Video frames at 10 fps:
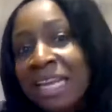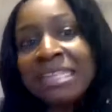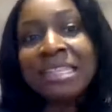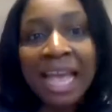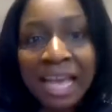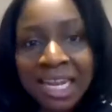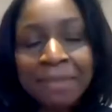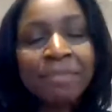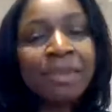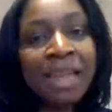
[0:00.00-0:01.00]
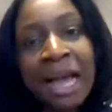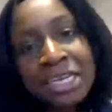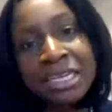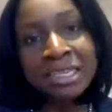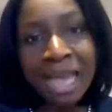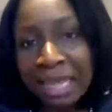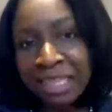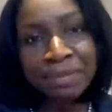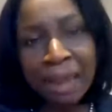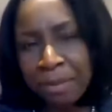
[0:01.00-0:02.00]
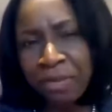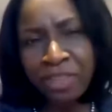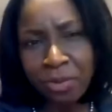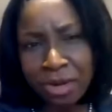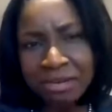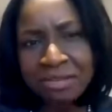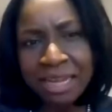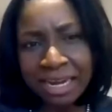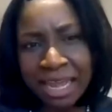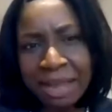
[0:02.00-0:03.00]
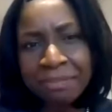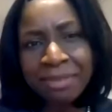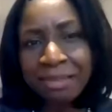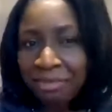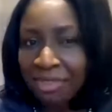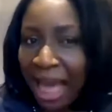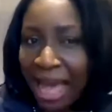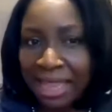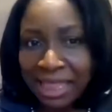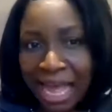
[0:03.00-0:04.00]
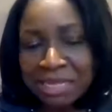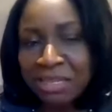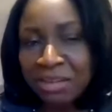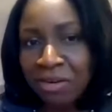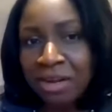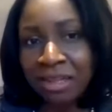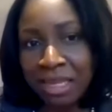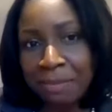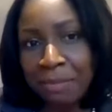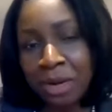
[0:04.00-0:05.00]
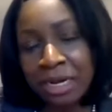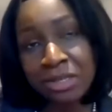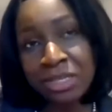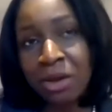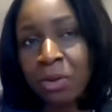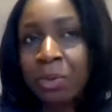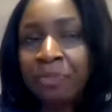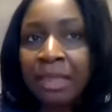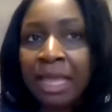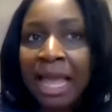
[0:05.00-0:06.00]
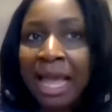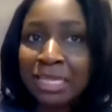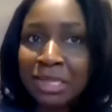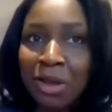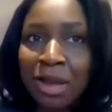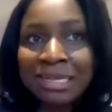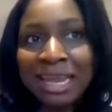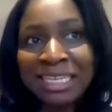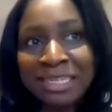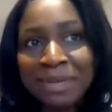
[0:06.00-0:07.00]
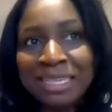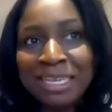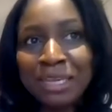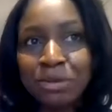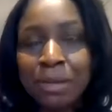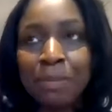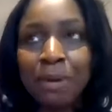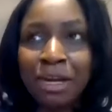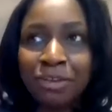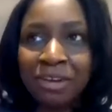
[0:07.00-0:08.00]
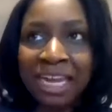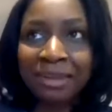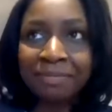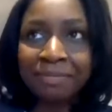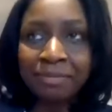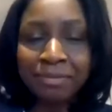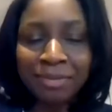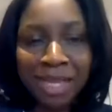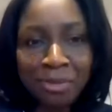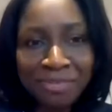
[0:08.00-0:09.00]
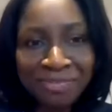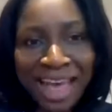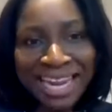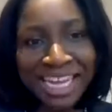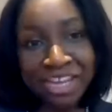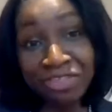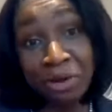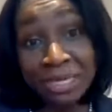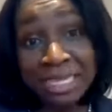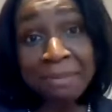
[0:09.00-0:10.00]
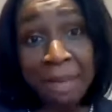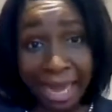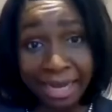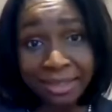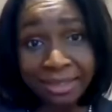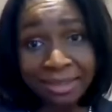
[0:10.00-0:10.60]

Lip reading: consent, not just sign this paper with no understanding. That's what's critically important. And so as long as HBCUs are partnering at ethos in mind,